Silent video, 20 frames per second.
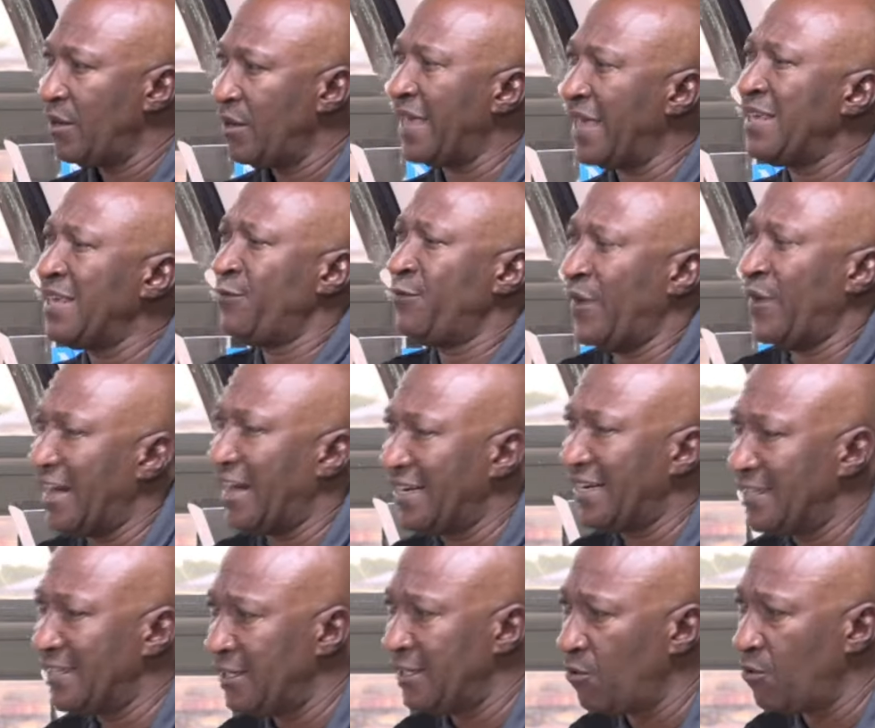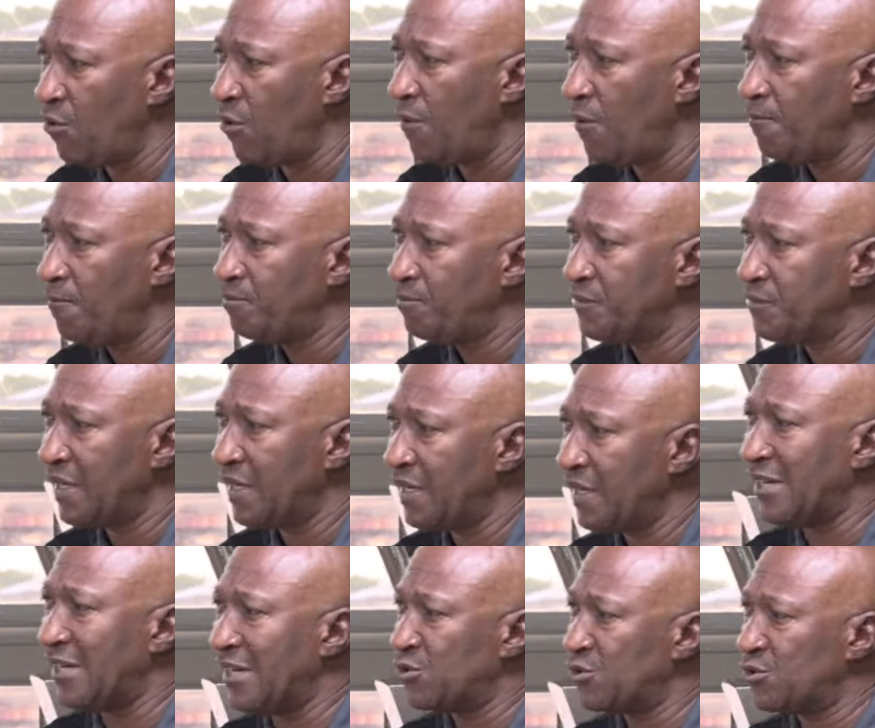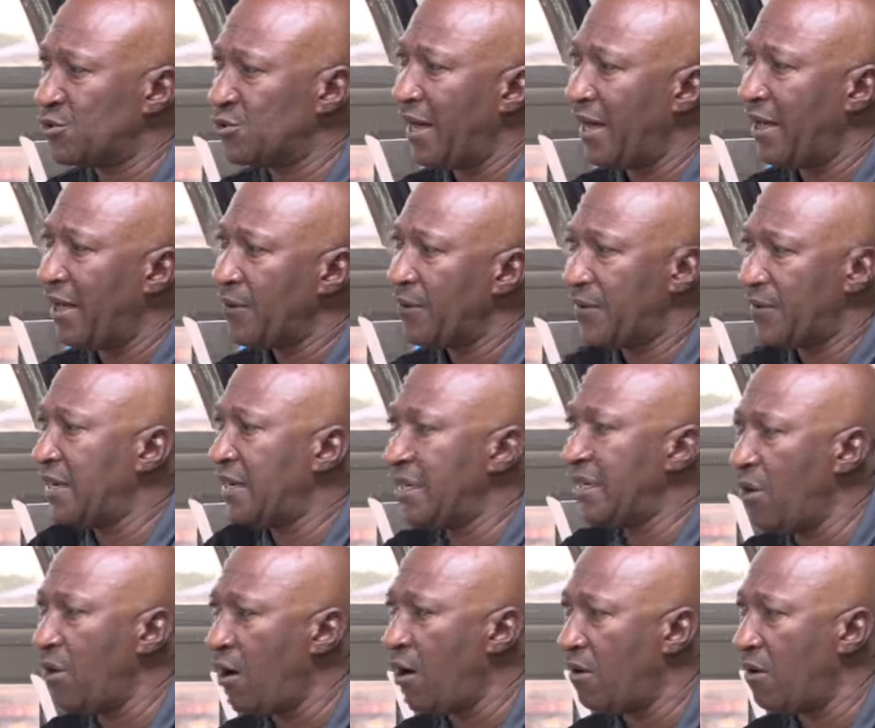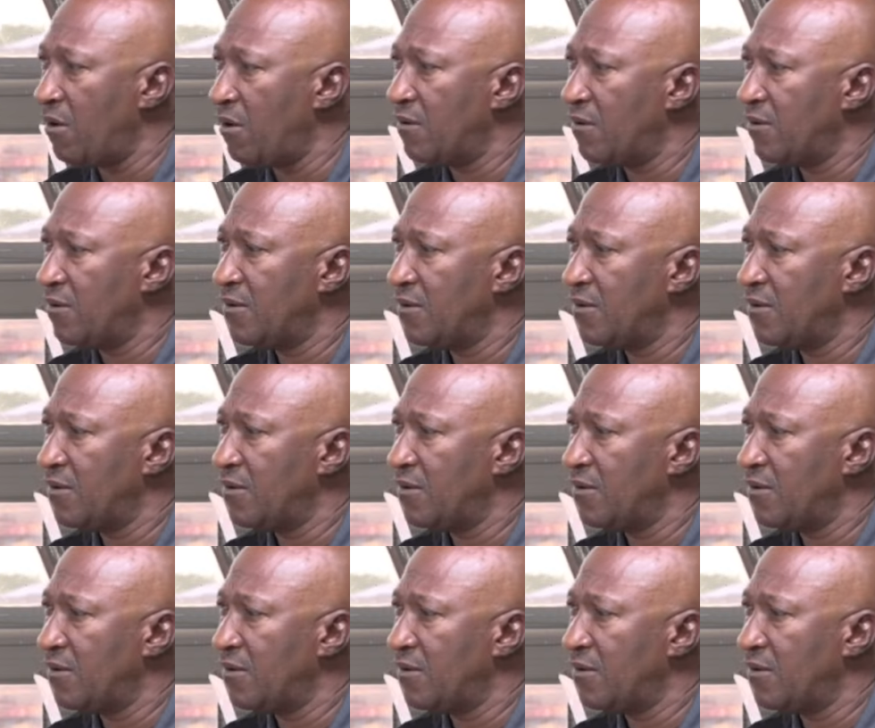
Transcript: And you find out the Nako, Dan Soma, Shini Ho.